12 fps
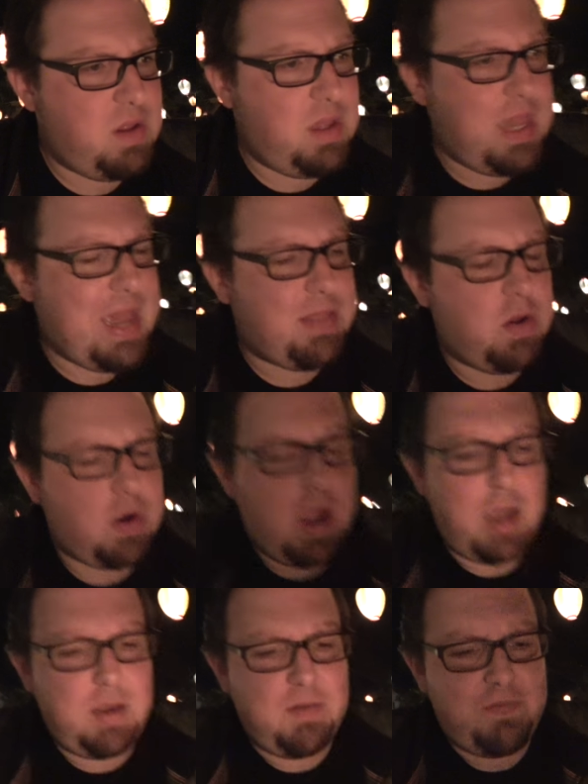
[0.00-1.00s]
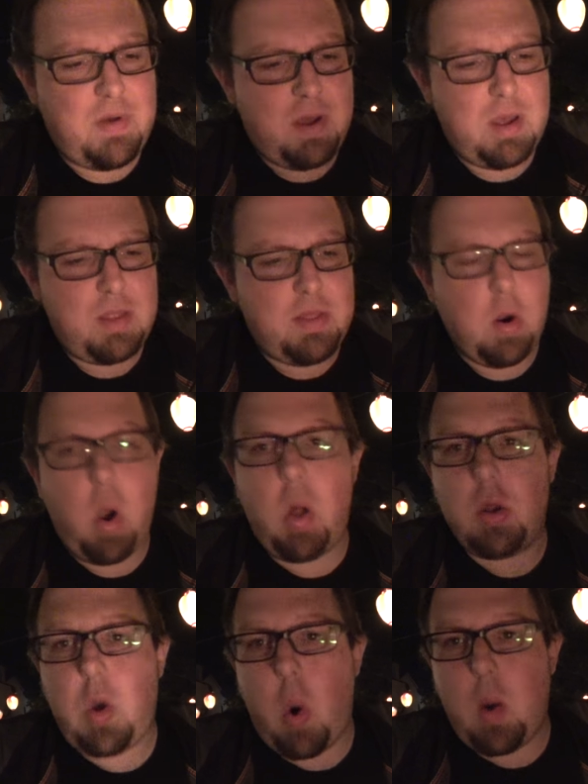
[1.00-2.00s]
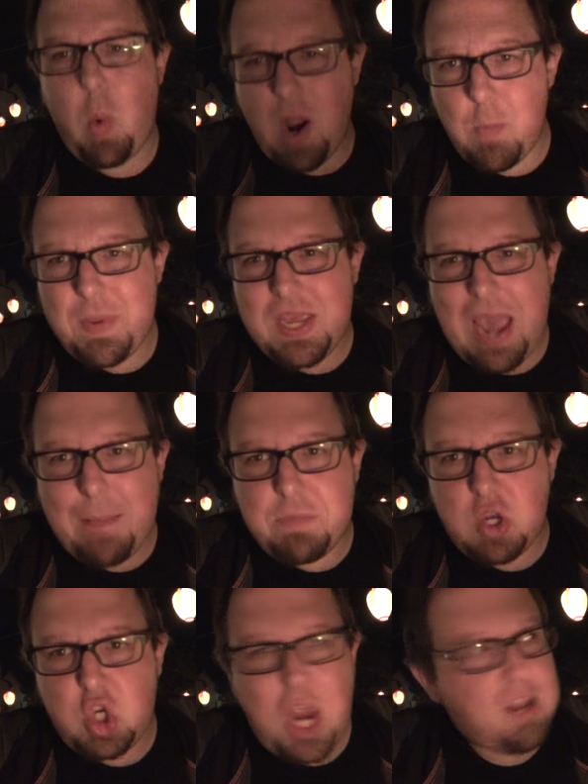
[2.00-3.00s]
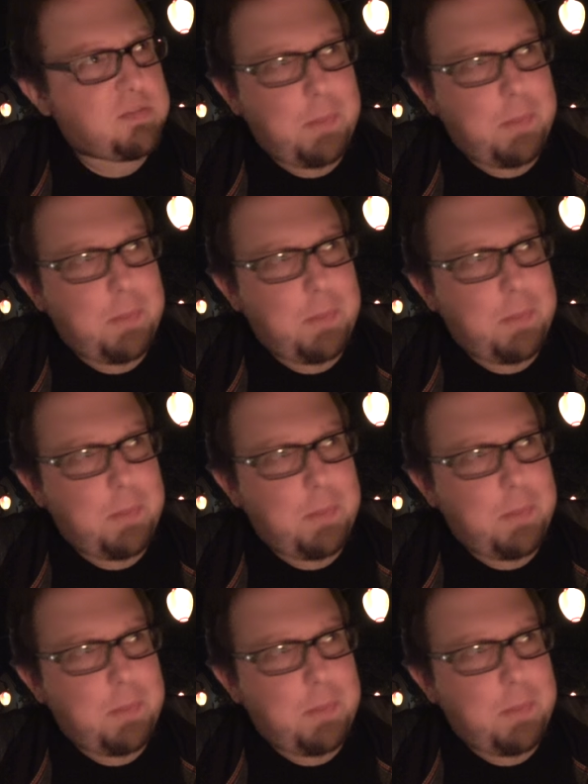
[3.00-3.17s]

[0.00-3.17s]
Yeah, they're kind of, they're all going, where be Captain Jack